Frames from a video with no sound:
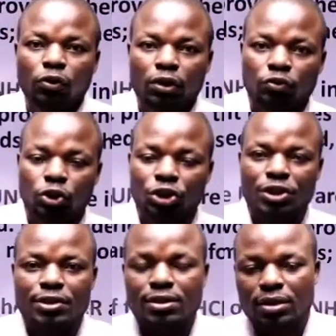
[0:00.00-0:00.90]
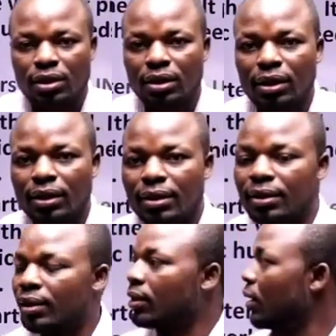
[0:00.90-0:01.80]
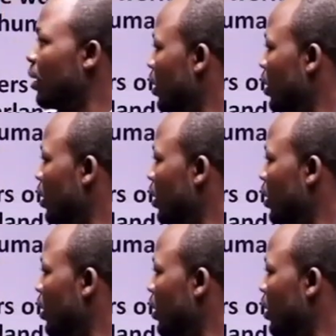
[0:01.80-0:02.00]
for Refugees. I think